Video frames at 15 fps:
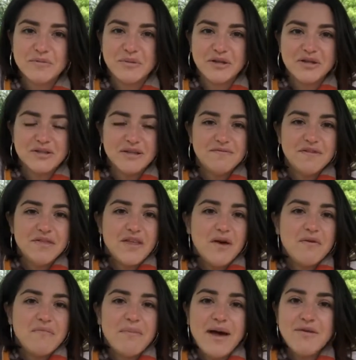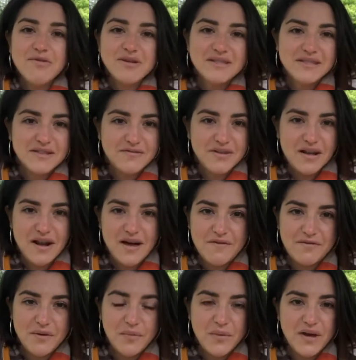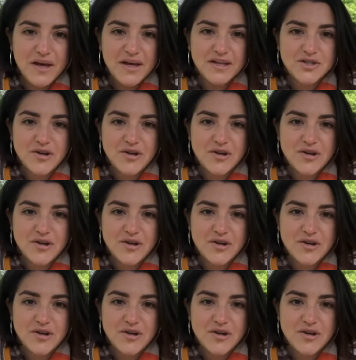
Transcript: because even though we may receive the love that we are